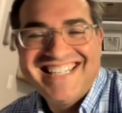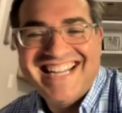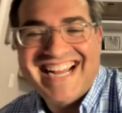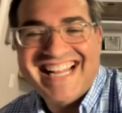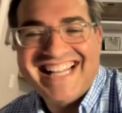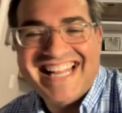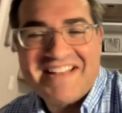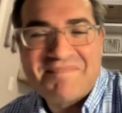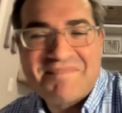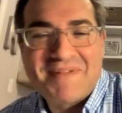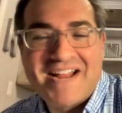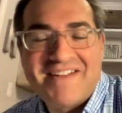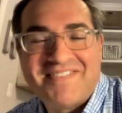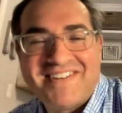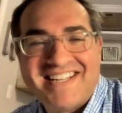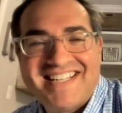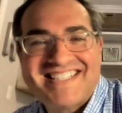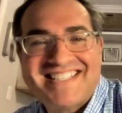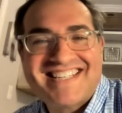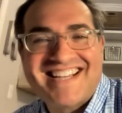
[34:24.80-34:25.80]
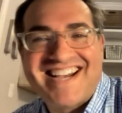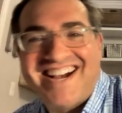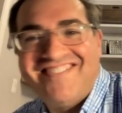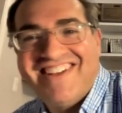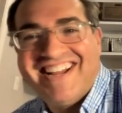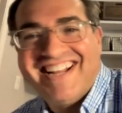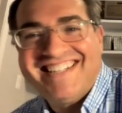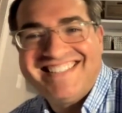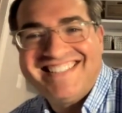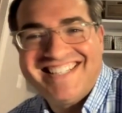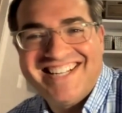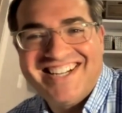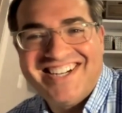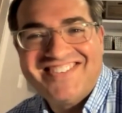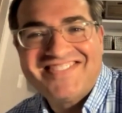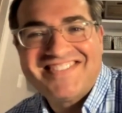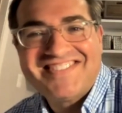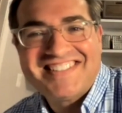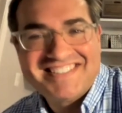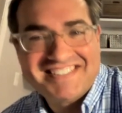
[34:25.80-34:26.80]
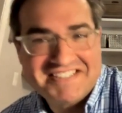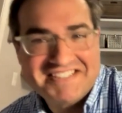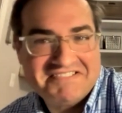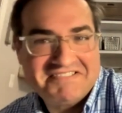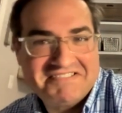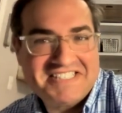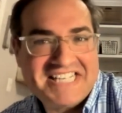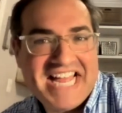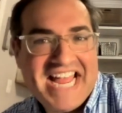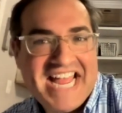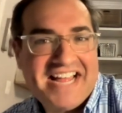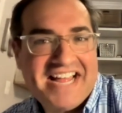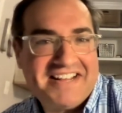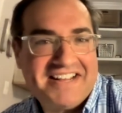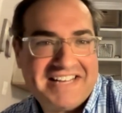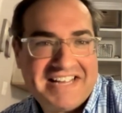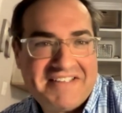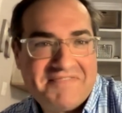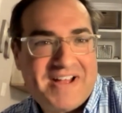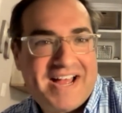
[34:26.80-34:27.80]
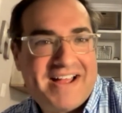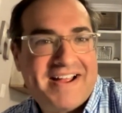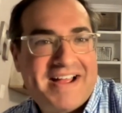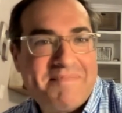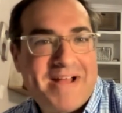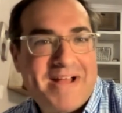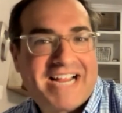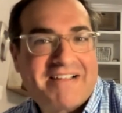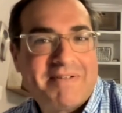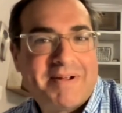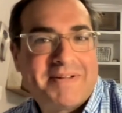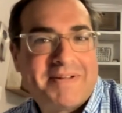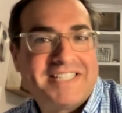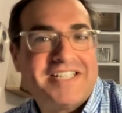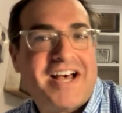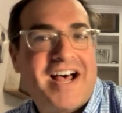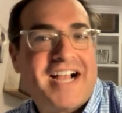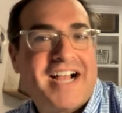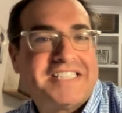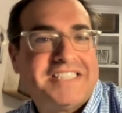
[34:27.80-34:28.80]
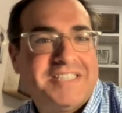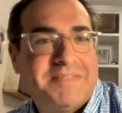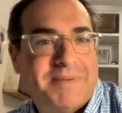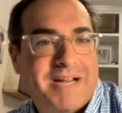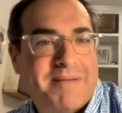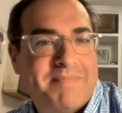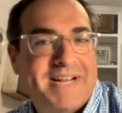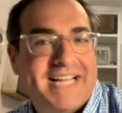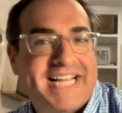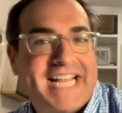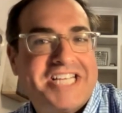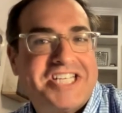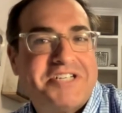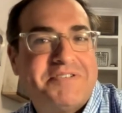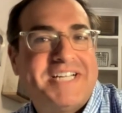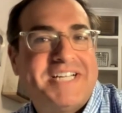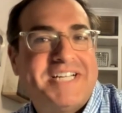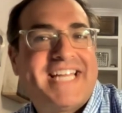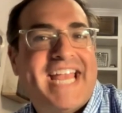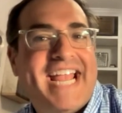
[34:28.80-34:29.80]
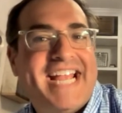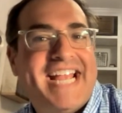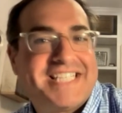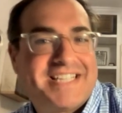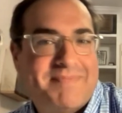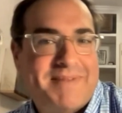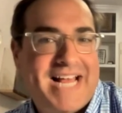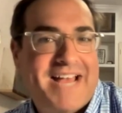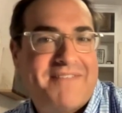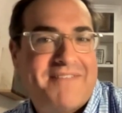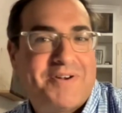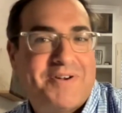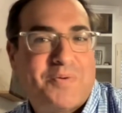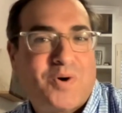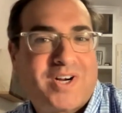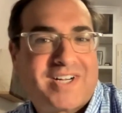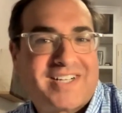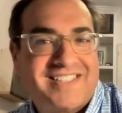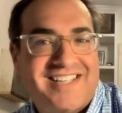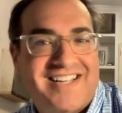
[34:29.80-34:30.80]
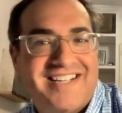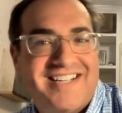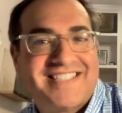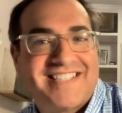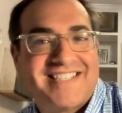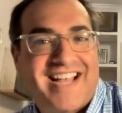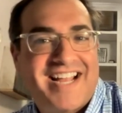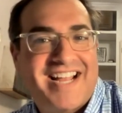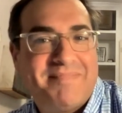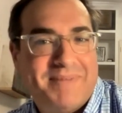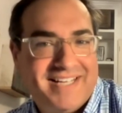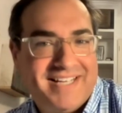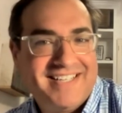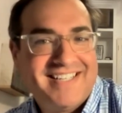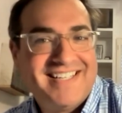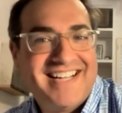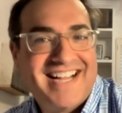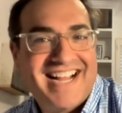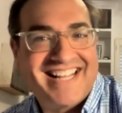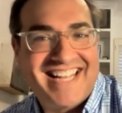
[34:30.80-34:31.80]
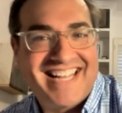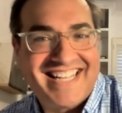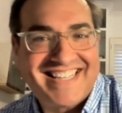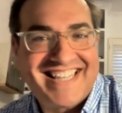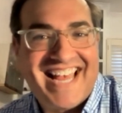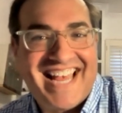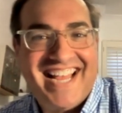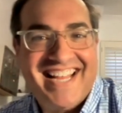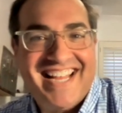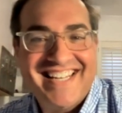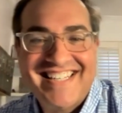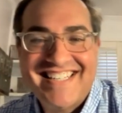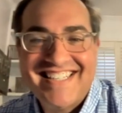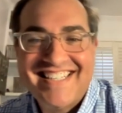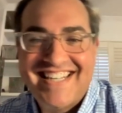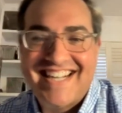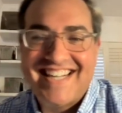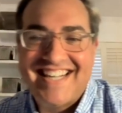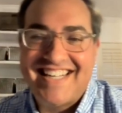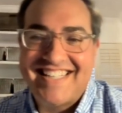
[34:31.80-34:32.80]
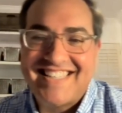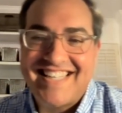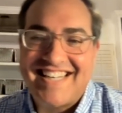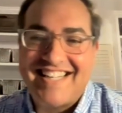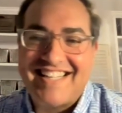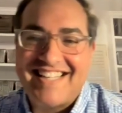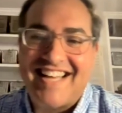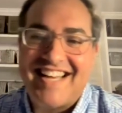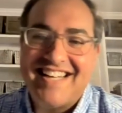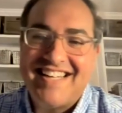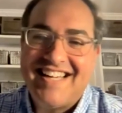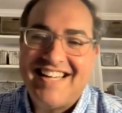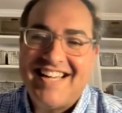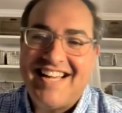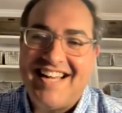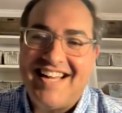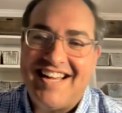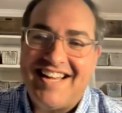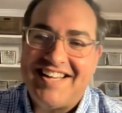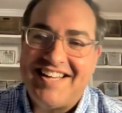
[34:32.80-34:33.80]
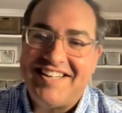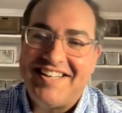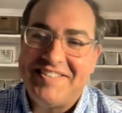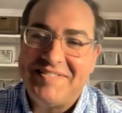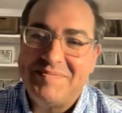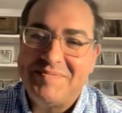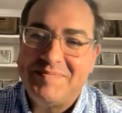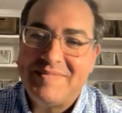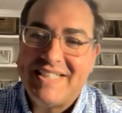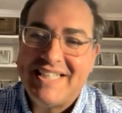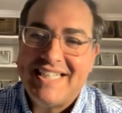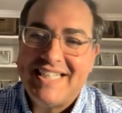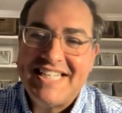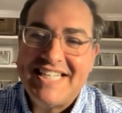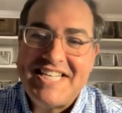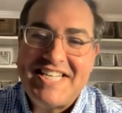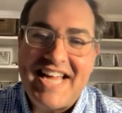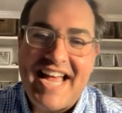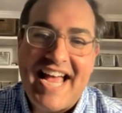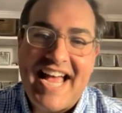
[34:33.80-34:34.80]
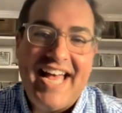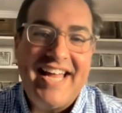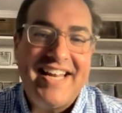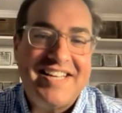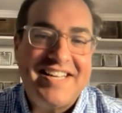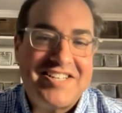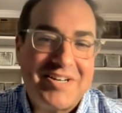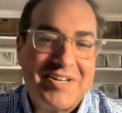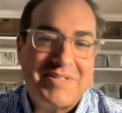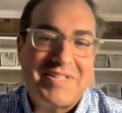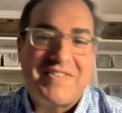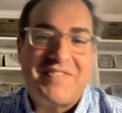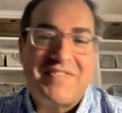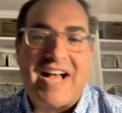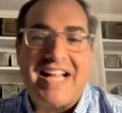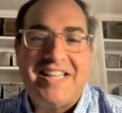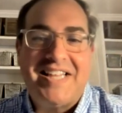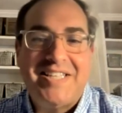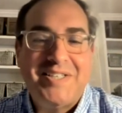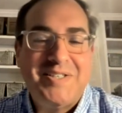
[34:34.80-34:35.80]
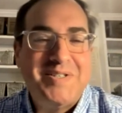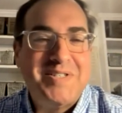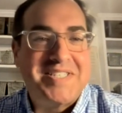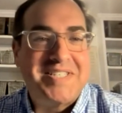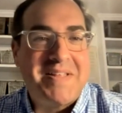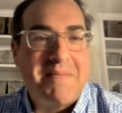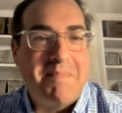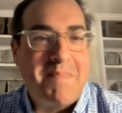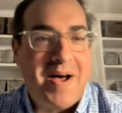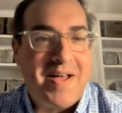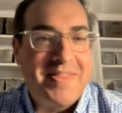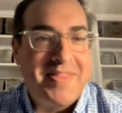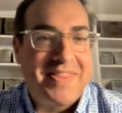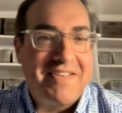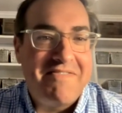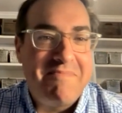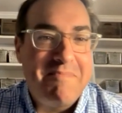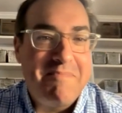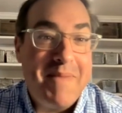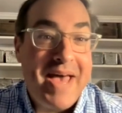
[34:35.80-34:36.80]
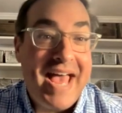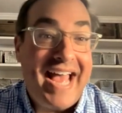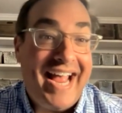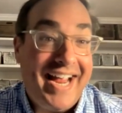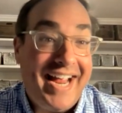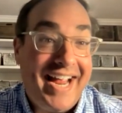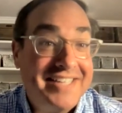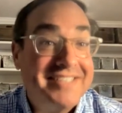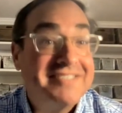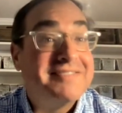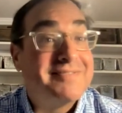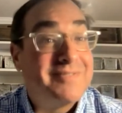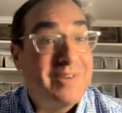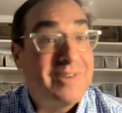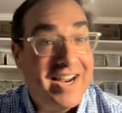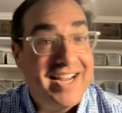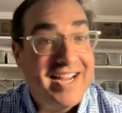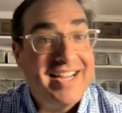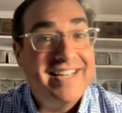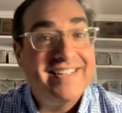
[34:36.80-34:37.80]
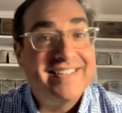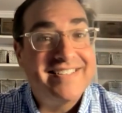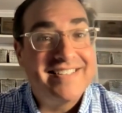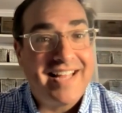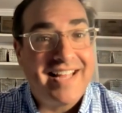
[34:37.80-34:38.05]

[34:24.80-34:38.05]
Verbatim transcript: I like Beverly's comment, you know? Yeah, if I, I'm not gonna be able to talk to you, but I'm gonna get you engaged, I'm gonna have you work alongside me. I like that. I like that a lot. Um, Jen, in terms of I lose the month of May, right?